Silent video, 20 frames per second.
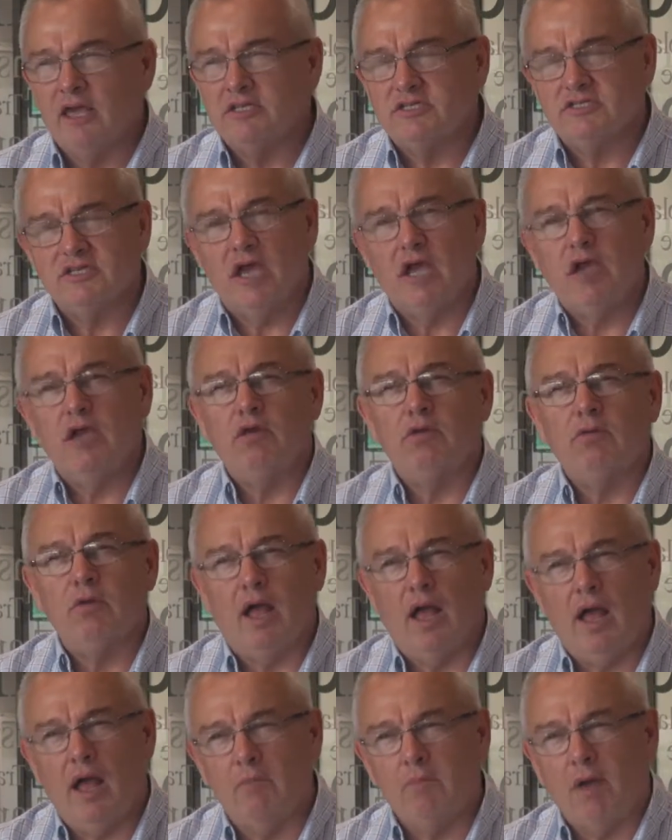So
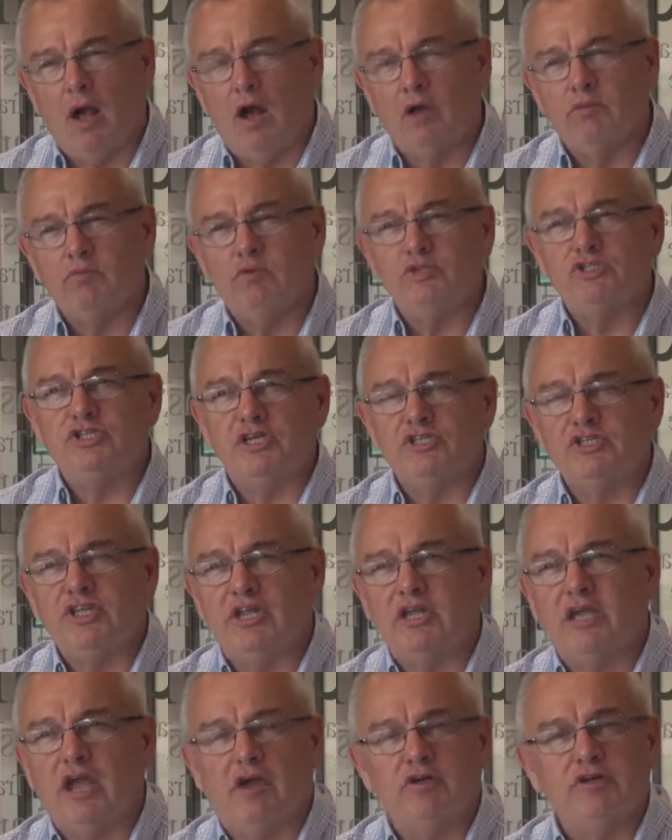I would just
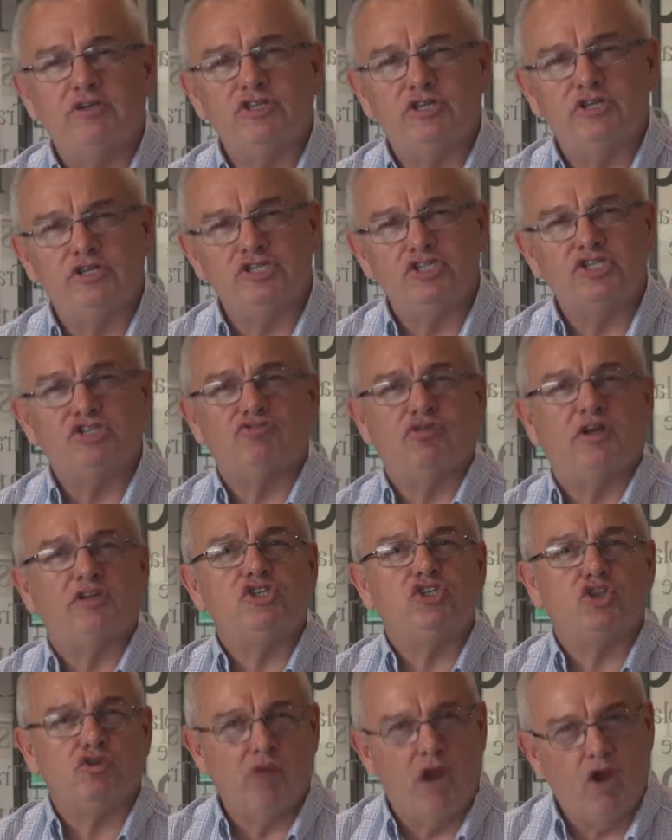encourage you to
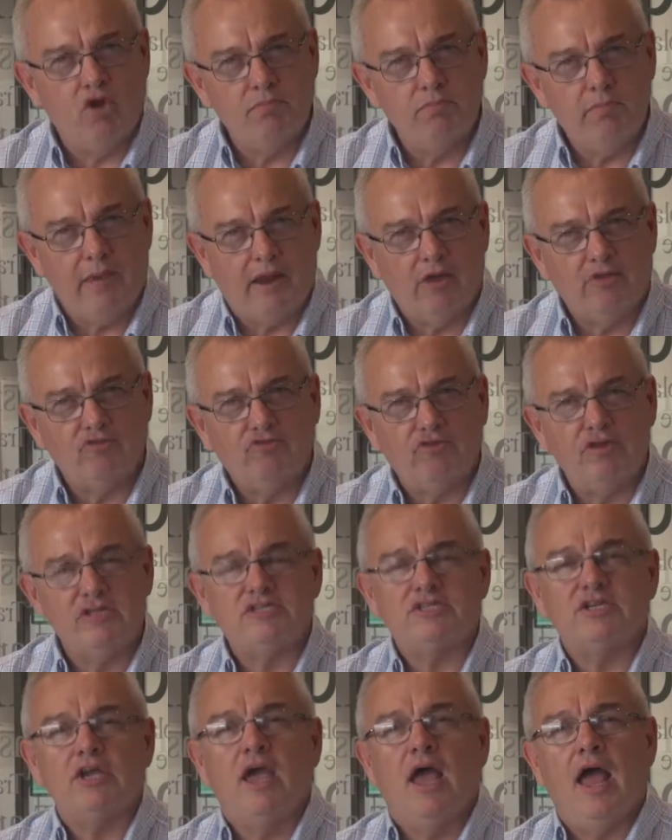stretch your own
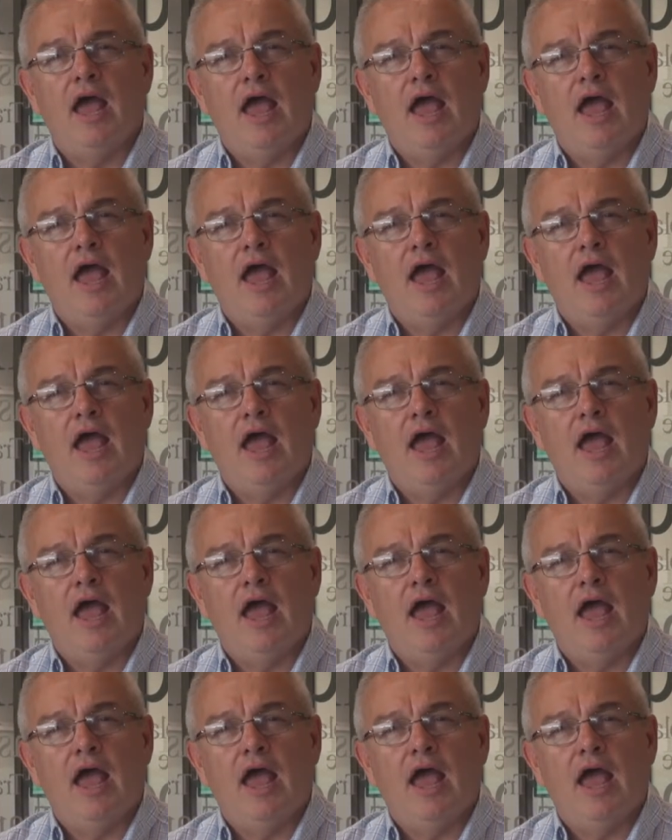boundaries